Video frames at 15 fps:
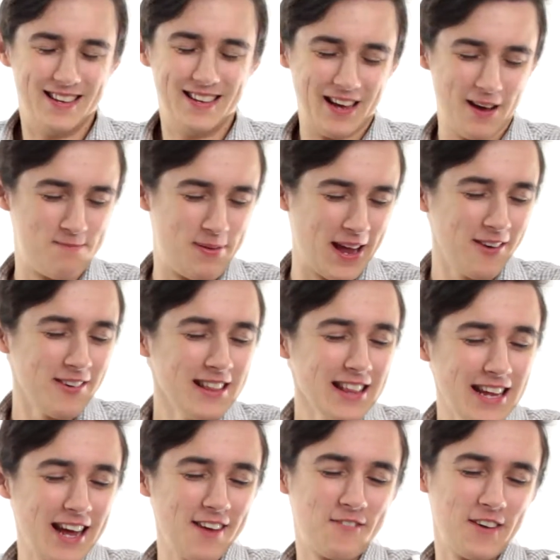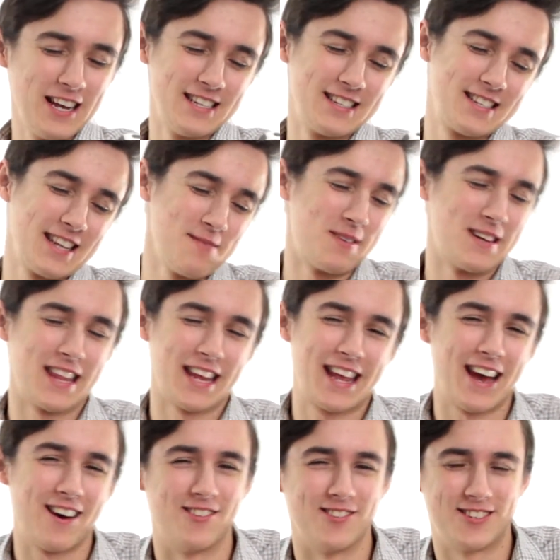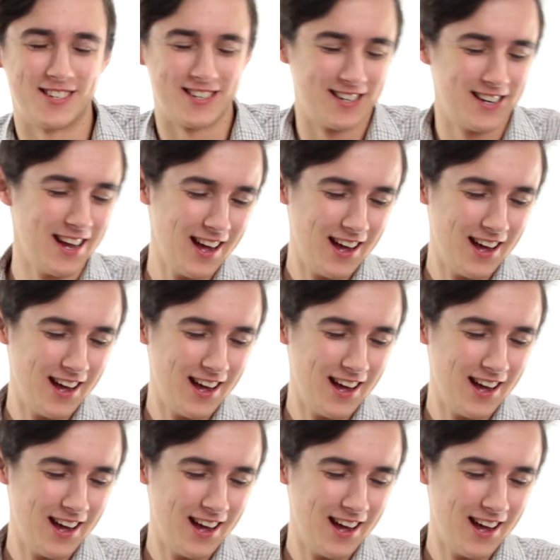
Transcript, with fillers: Apparently I fell asleep on the couch and